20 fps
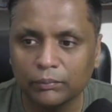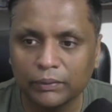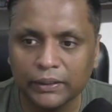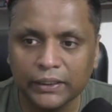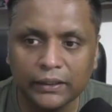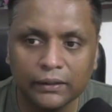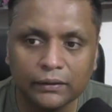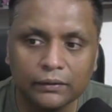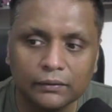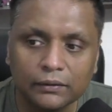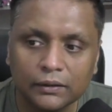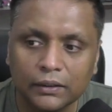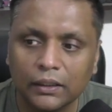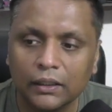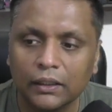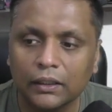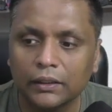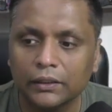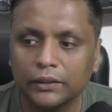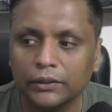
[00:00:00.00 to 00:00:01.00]
here
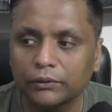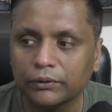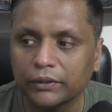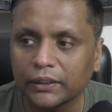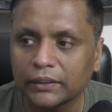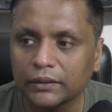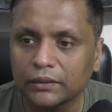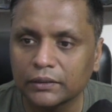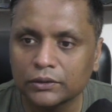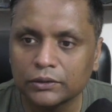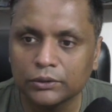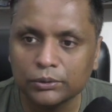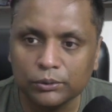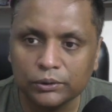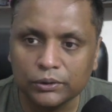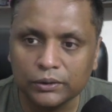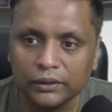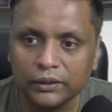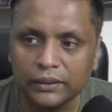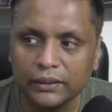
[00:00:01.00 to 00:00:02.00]
uh, you can
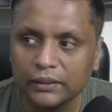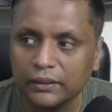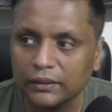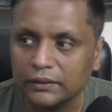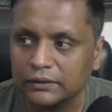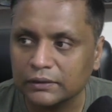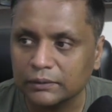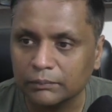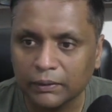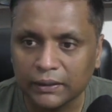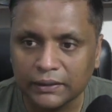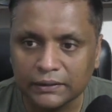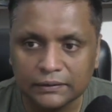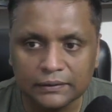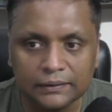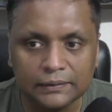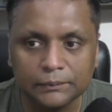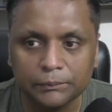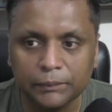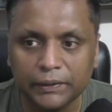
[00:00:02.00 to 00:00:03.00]
totally customize
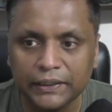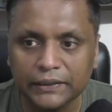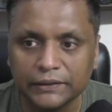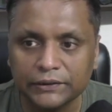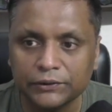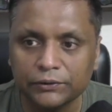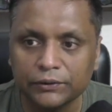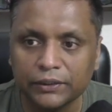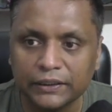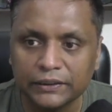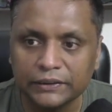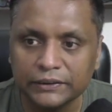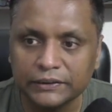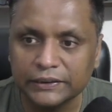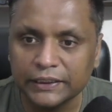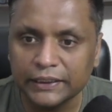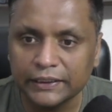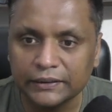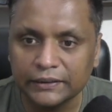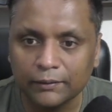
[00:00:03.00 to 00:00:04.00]
this page you can
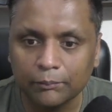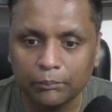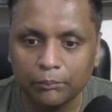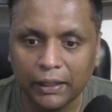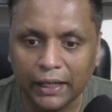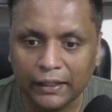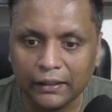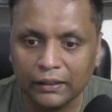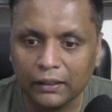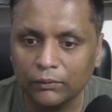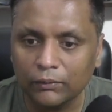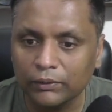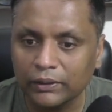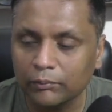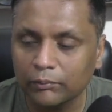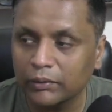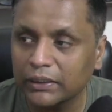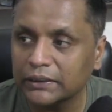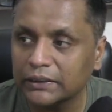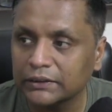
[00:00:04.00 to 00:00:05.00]
change the background
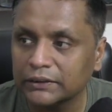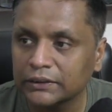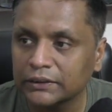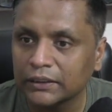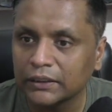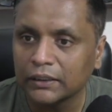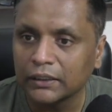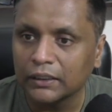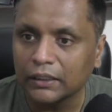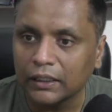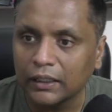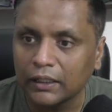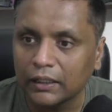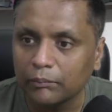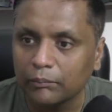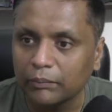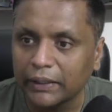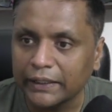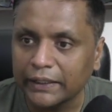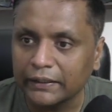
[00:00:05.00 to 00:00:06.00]
image uh,
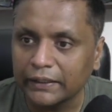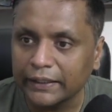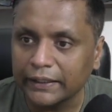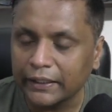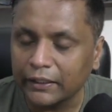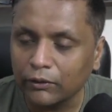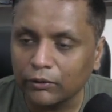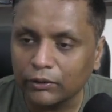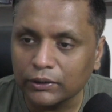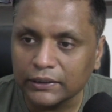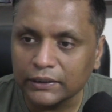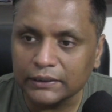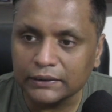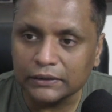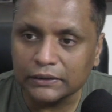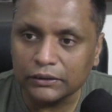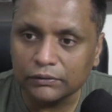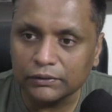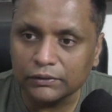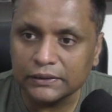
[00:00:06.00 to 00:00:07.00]
by clicking on
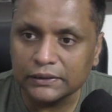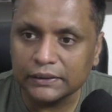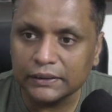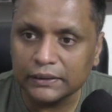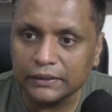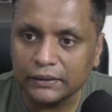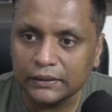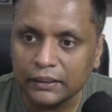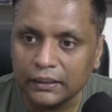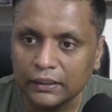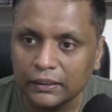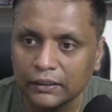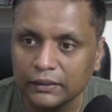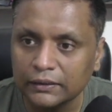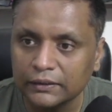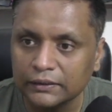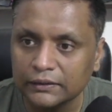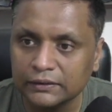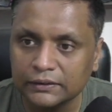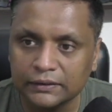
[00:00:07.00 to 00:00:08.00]
this you will see uh,
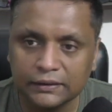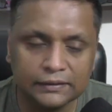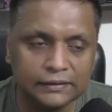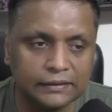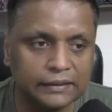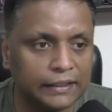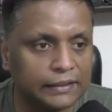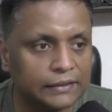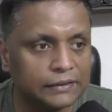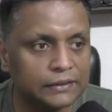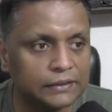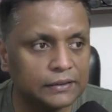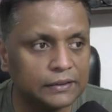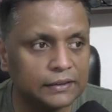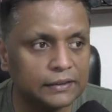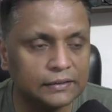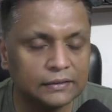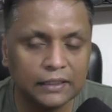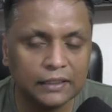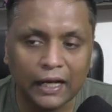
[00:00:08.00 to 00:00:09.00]
this the section
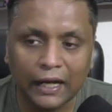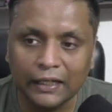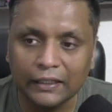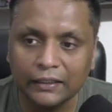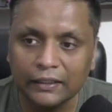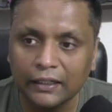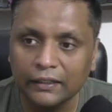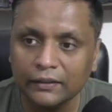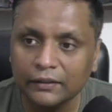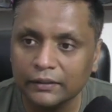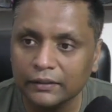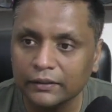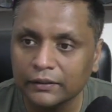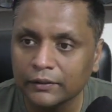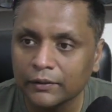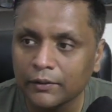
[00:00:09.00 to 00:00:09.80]
is highlighted